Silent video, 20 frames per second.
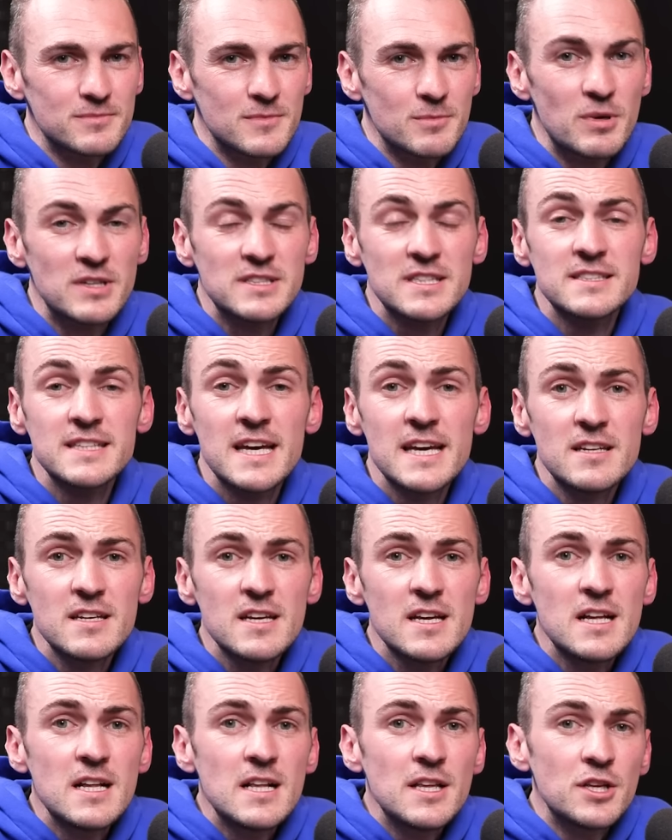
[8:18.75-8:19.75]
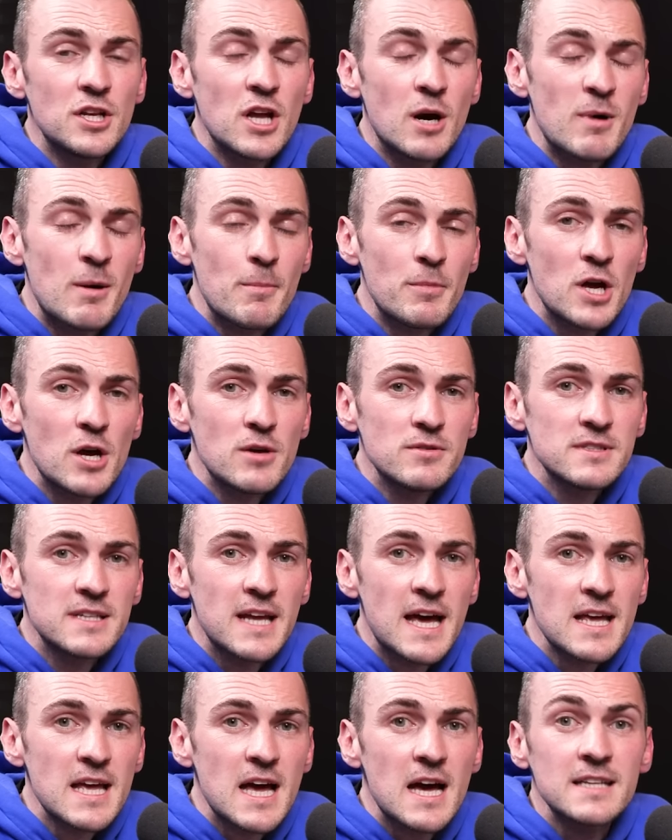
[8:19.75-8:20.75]
But as I said, I'm on my own
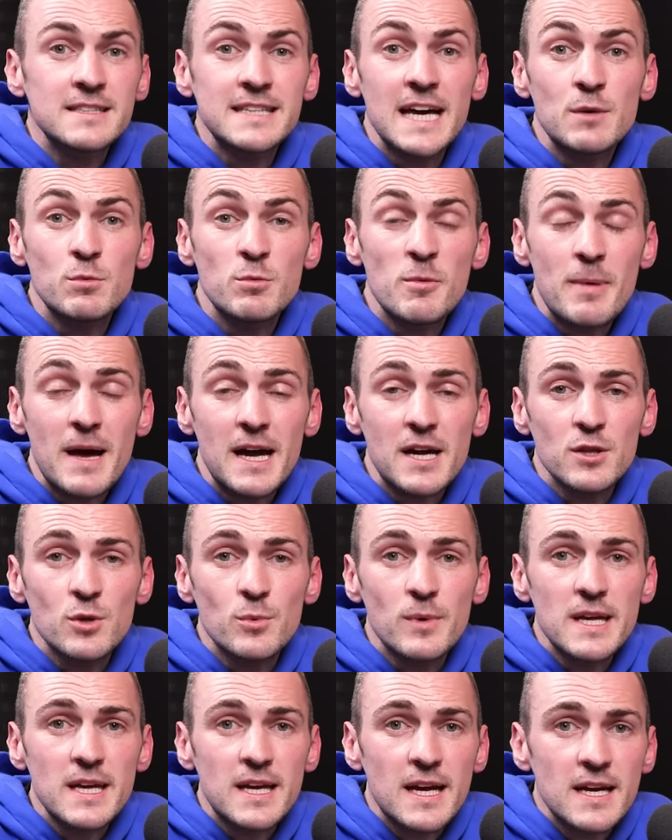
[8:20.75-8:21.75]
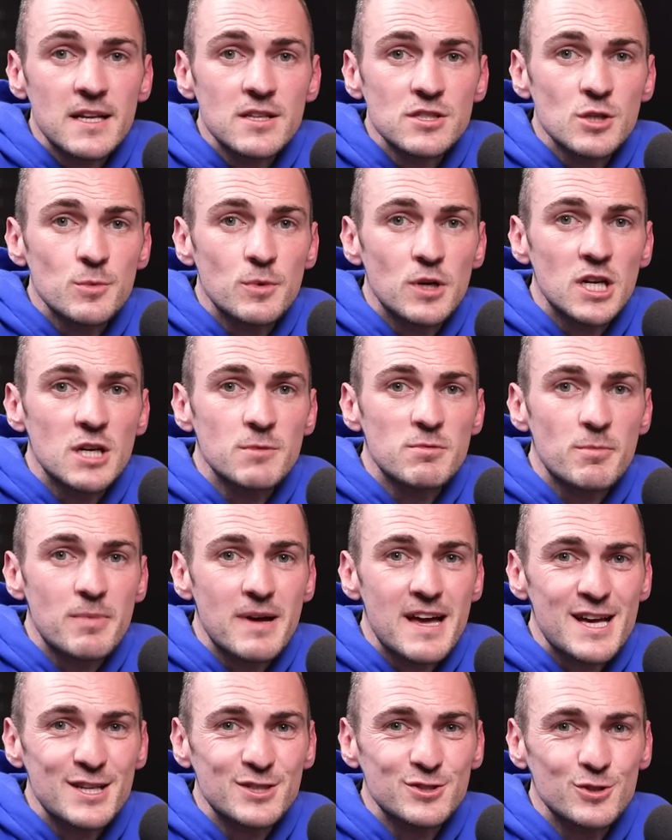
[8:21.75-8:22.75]
today, and Dad will be back at the weekend, so we're going to
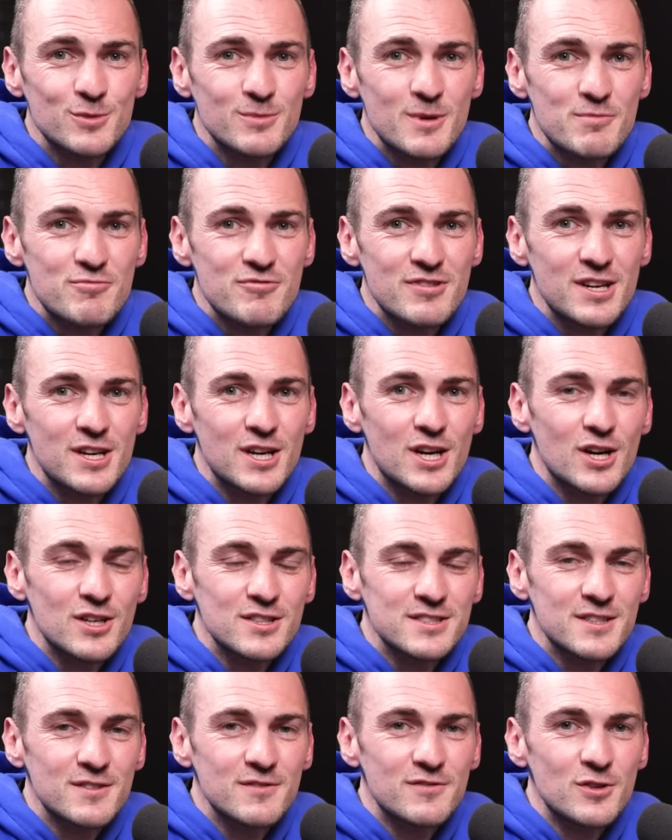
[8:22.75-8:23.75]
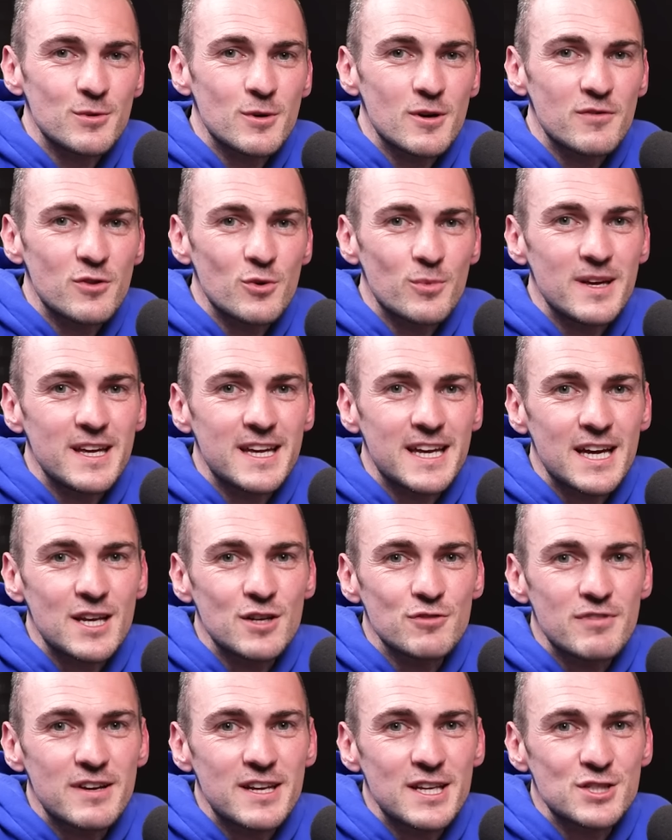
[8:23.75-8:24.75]
prepare some brilliant content for you over the
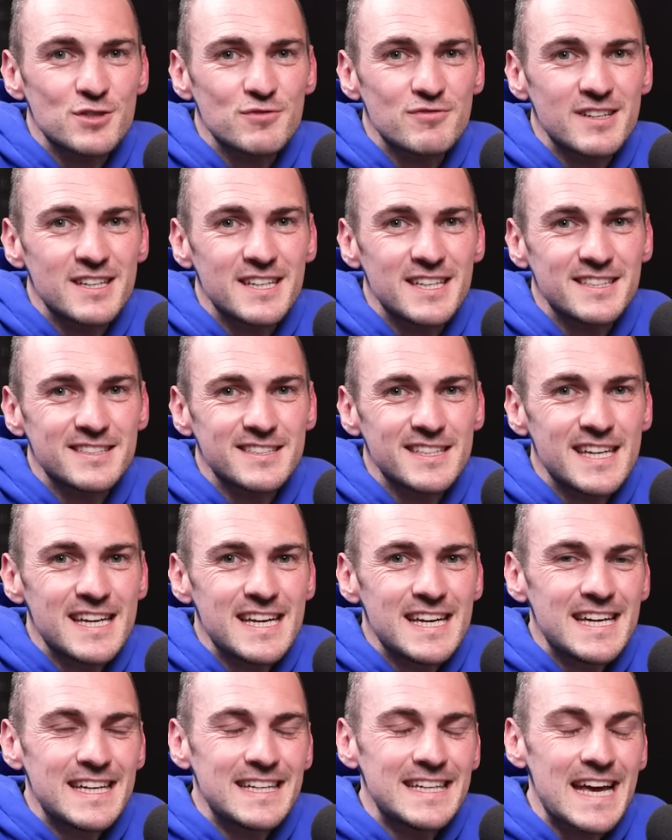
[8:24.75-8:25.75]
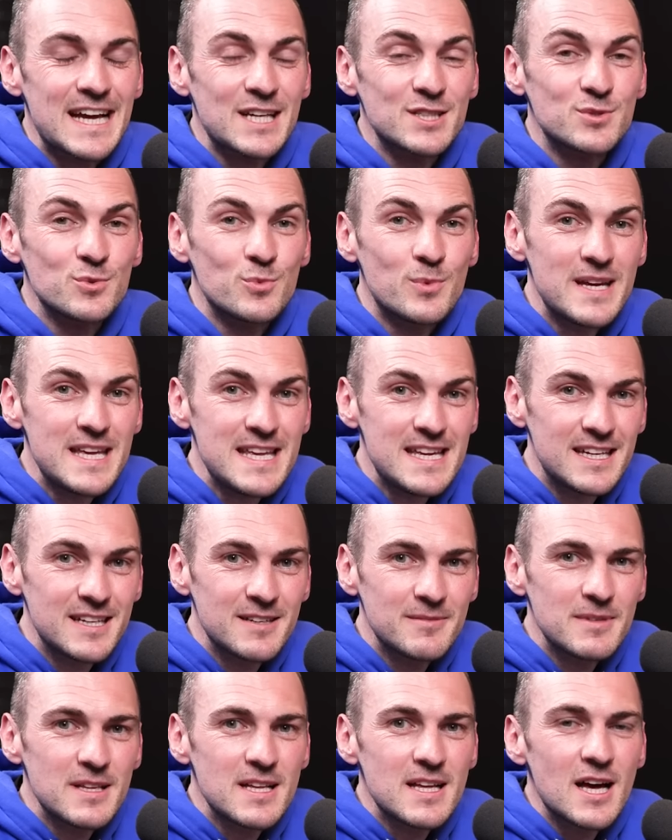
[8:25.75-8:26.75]
weekend, ready to release next
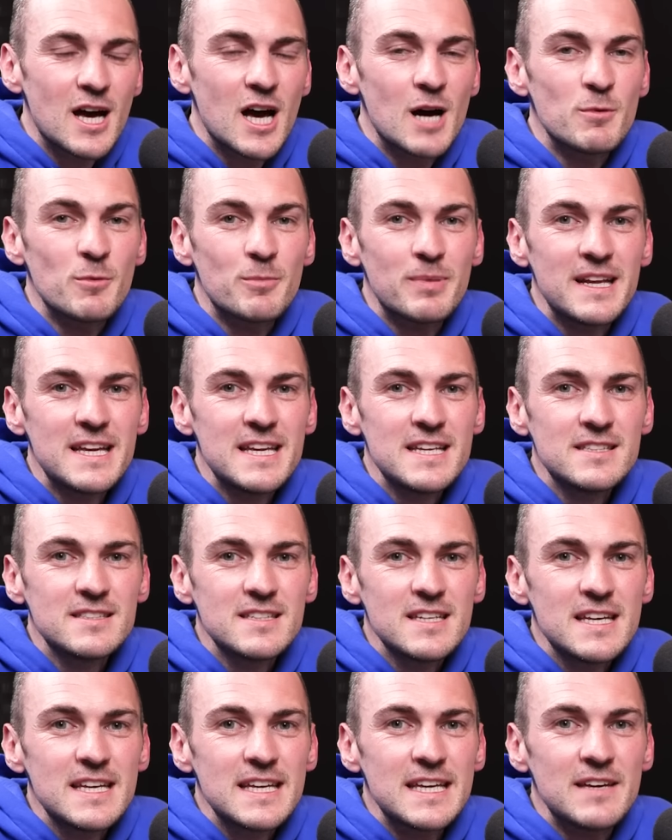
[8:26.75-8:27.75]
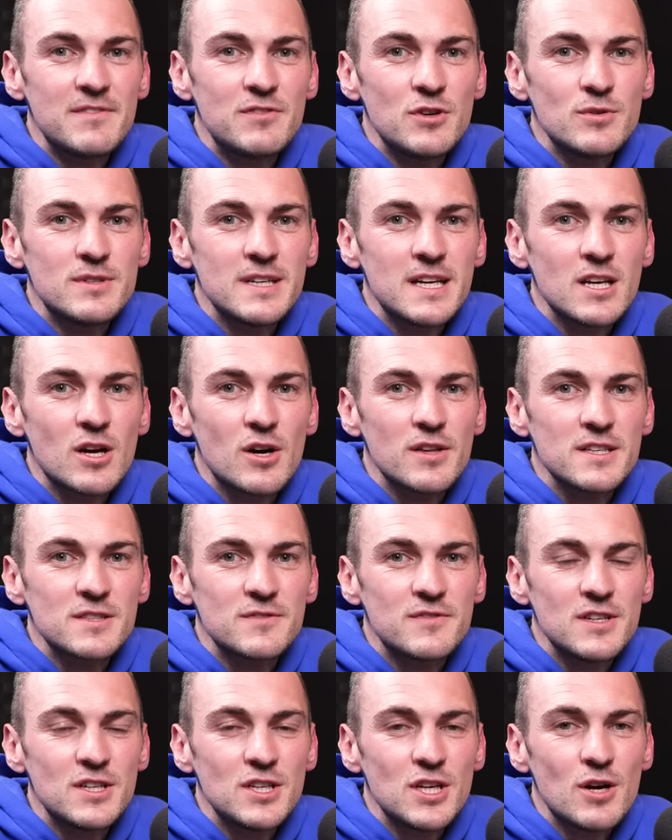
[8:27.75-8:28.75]
week. But please, if you did like this
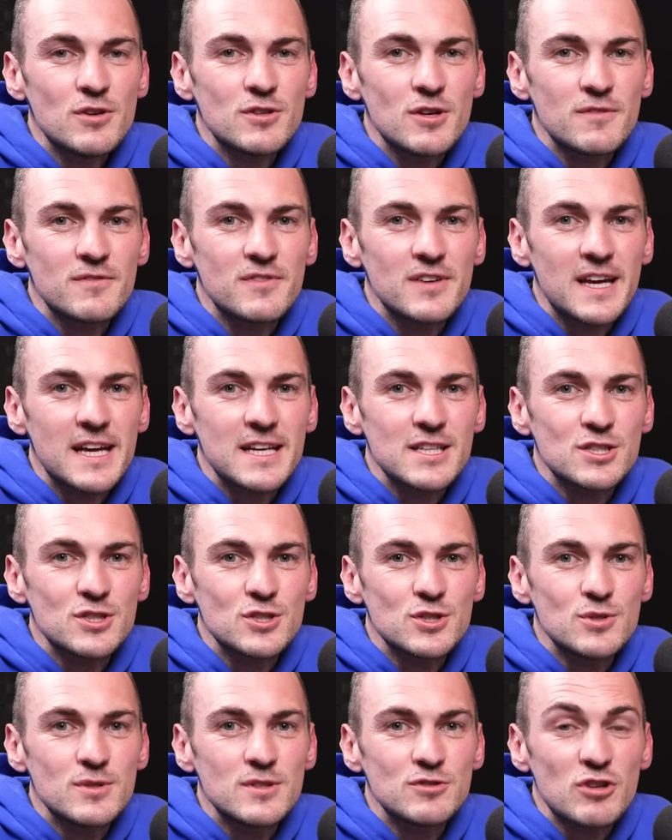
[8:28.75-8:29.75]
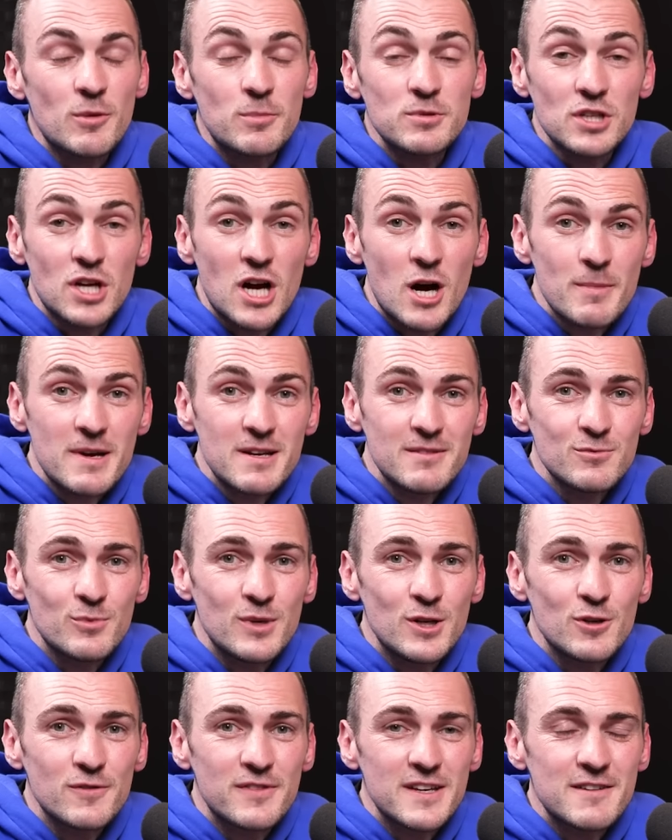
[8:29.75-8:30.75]
video, don't forget to drop us a comment.
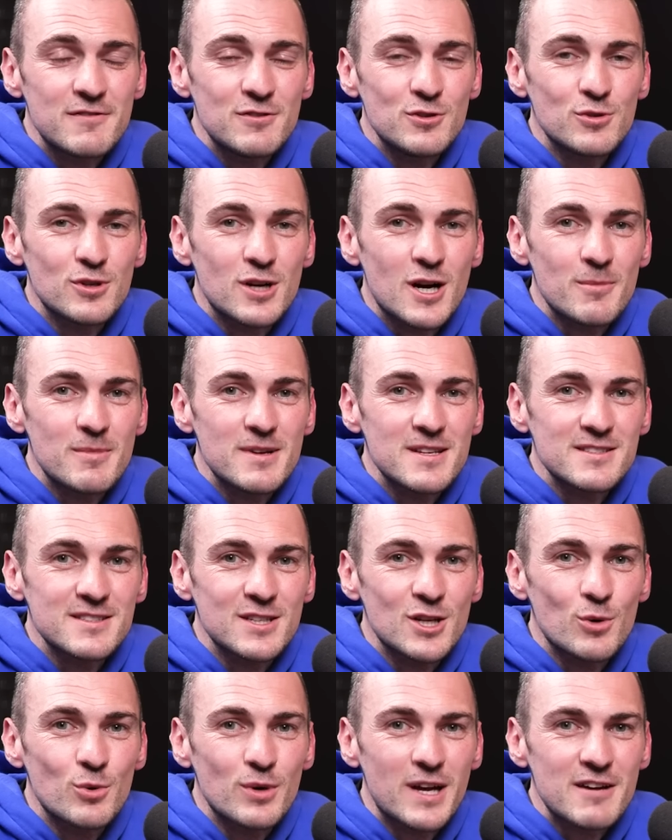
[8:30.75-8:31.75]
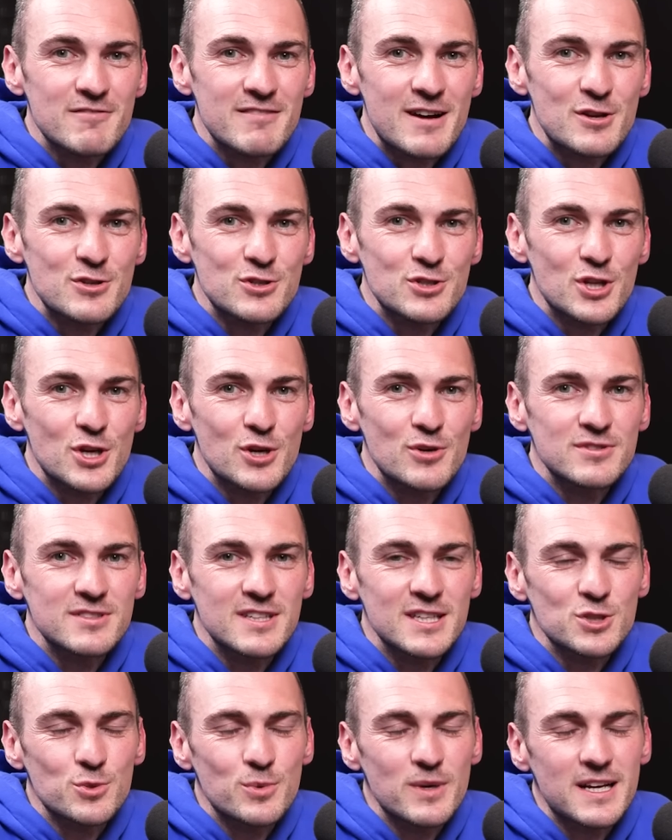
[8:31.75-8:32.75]
We love hearing your comments, and I will get round to those
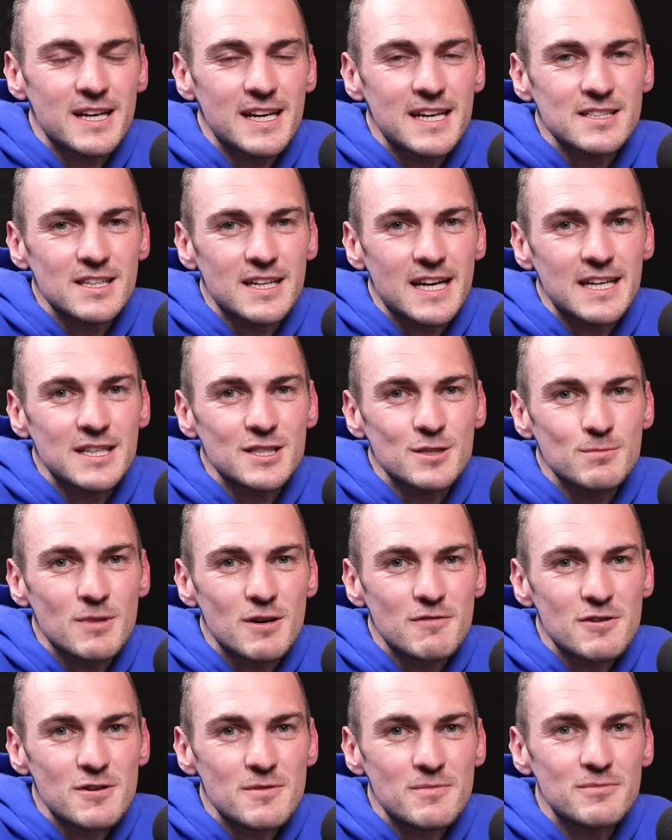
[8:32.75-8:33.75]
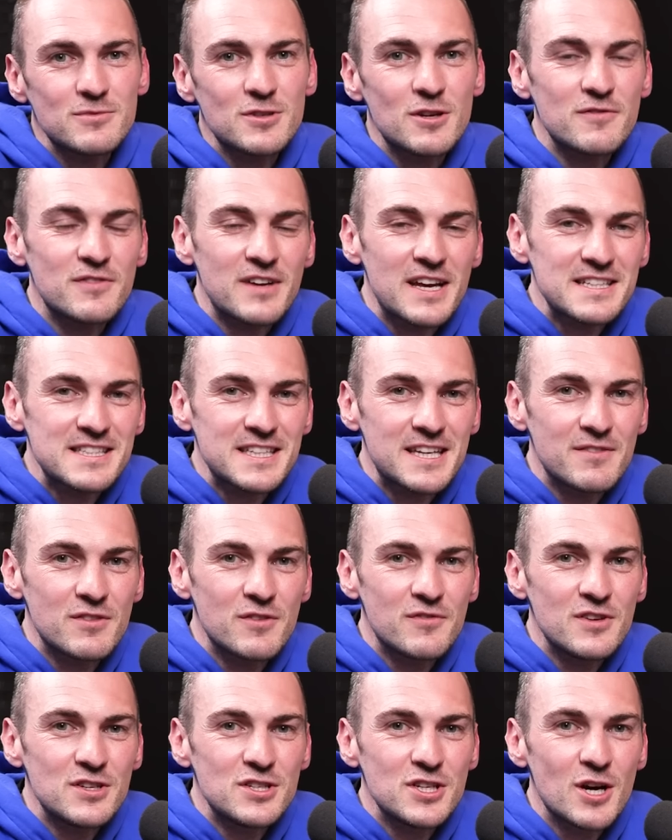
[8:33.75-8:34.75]
as quickly as I can tomorrow. Don't forget to give
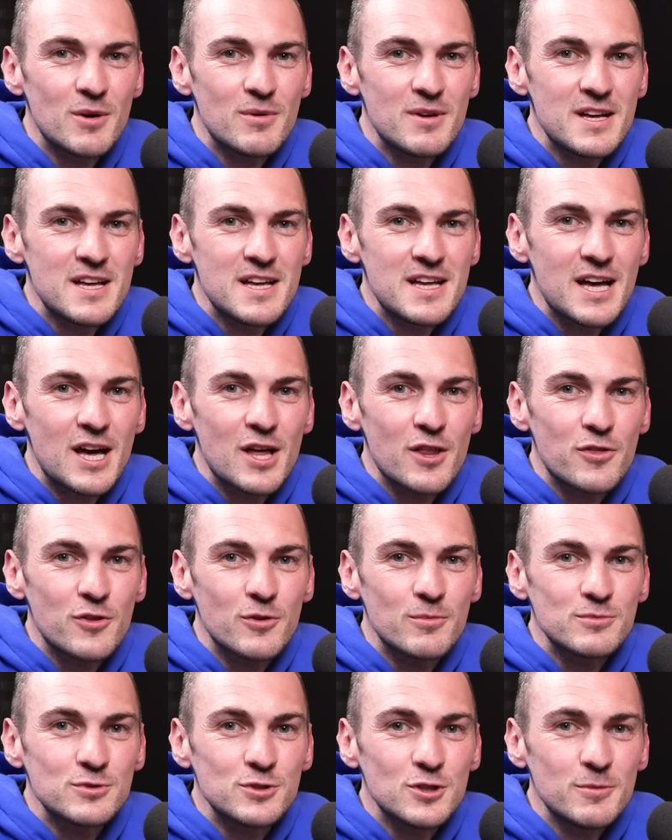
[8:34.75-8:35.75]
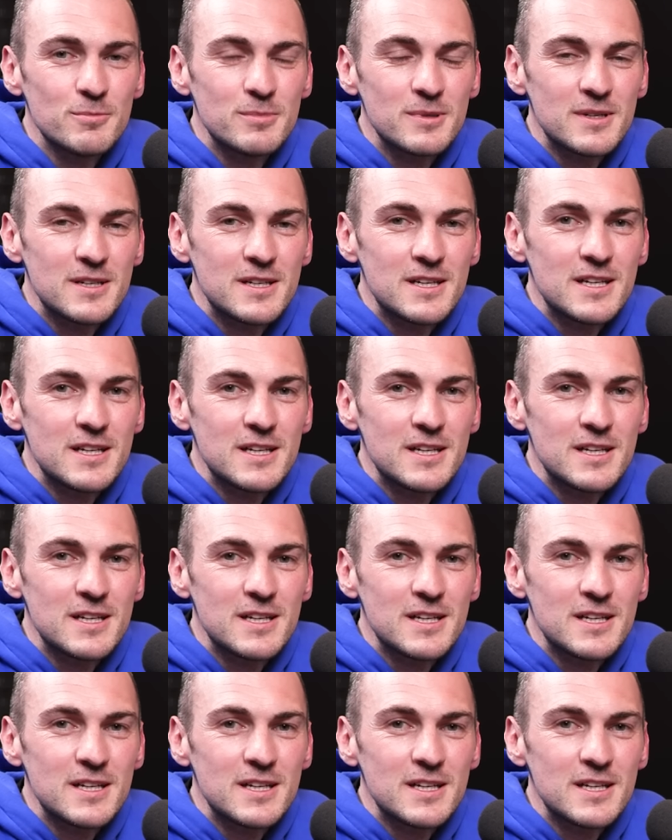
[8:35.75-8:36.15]
the video a thumbs up.